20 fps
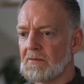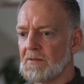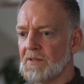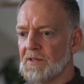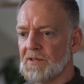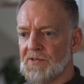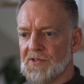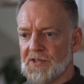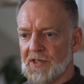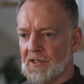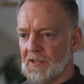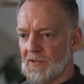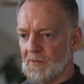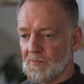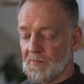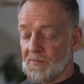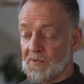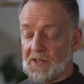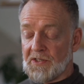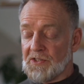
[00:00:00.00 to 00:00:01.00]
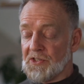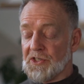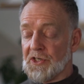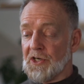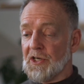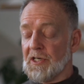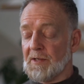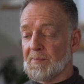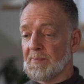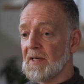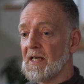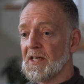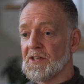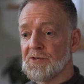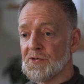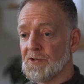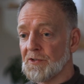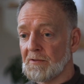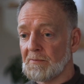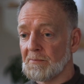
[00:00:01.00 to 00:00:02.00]
It's the only
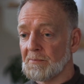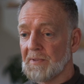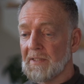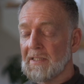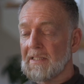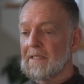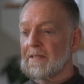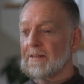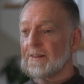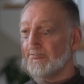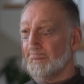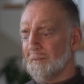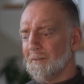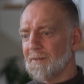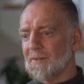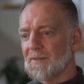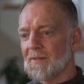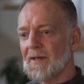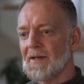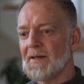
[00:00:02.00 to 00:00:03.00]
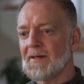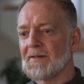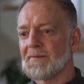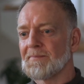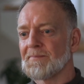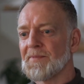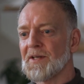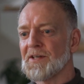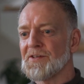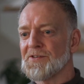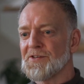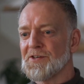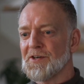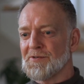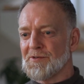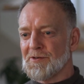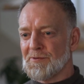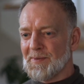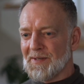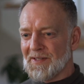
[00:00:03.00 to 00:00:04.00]
place you can be. Okay, that
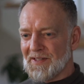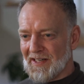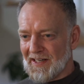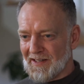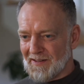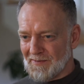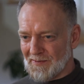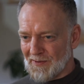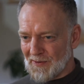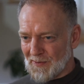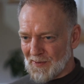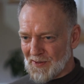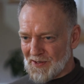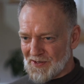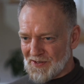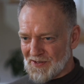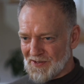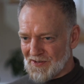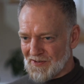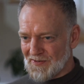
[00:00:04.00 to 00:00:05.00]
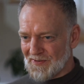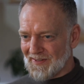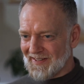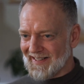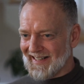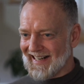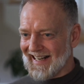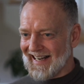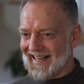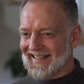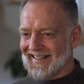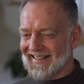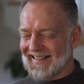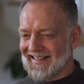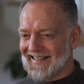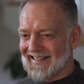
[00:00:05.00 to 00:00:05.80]
seems to be the end of the questions for today.